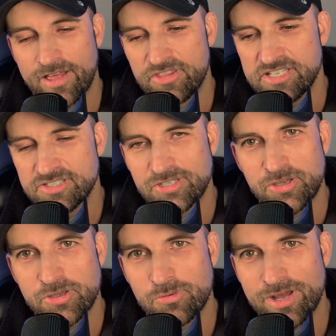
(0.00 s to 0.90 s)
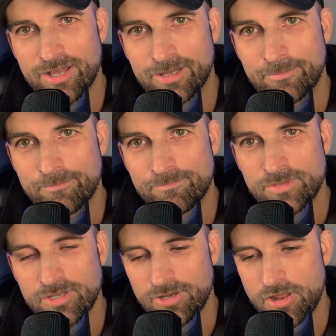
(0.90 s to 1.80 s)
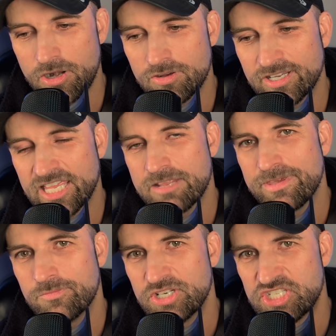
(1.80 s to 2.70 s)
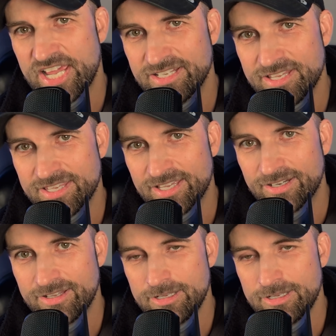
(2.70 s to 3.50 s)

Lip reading: This is who you are. You're no longer going to be rejecting it.